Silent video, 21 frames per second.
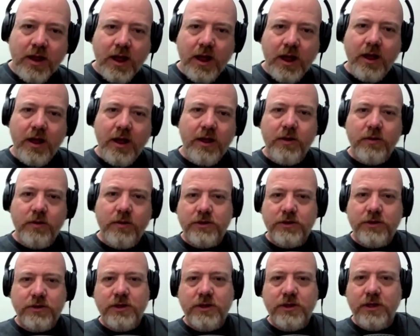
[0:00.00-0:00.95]
Uh, it was
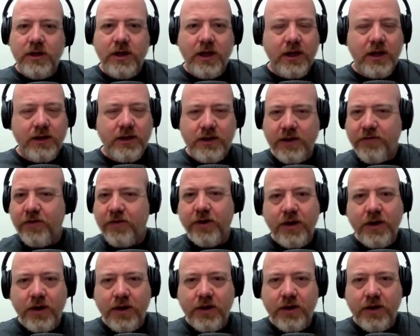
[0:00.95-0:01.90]
just a, a
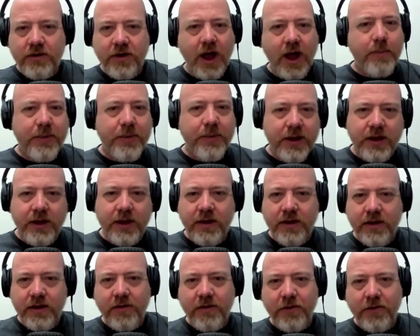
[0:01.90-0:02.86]
different topic
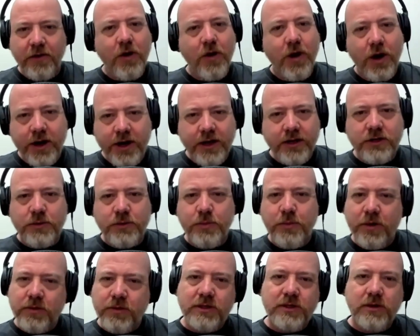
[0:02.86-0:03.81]
and different audience,
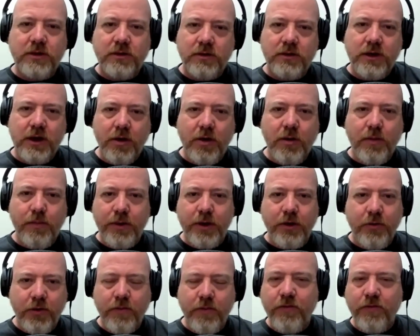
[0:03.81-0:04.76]
but it was still, you know, a
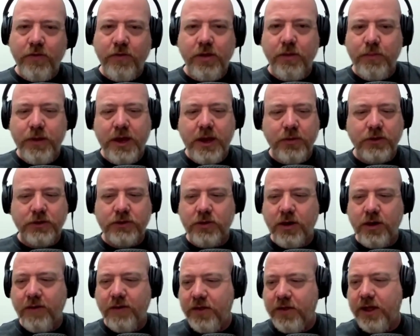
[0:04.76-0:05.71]
big room full of people.
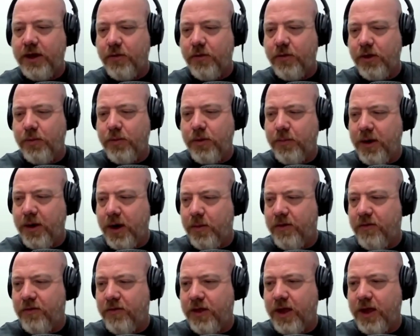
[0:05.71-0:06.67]
So I feel like it really prepared
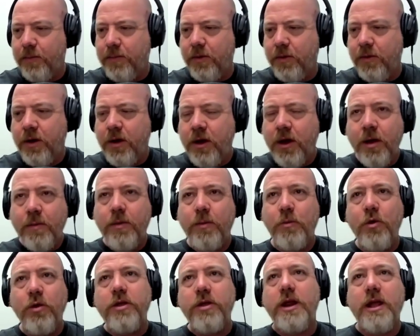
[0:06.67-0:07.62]
me for that. But, but
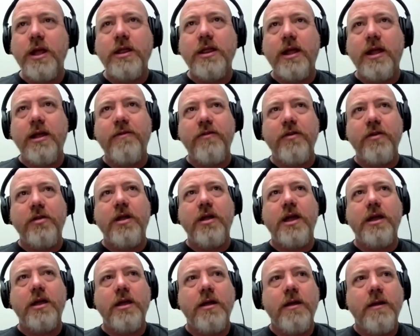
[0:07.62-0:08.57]
more than anything, I feel
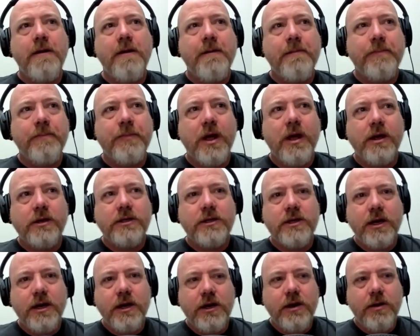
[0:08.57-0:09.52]
like uh,
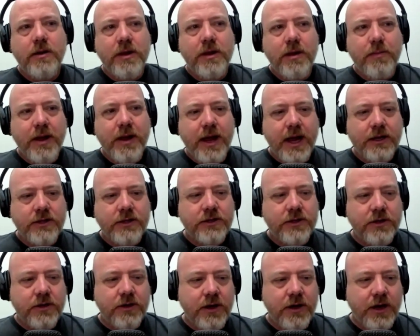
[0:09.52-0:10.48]
studying to be a
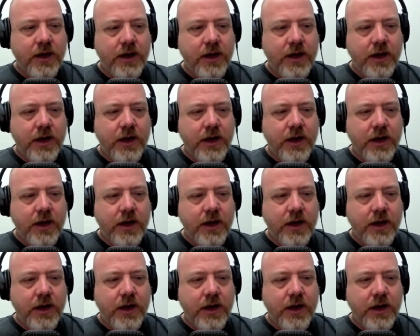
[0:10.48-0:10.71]
pastor,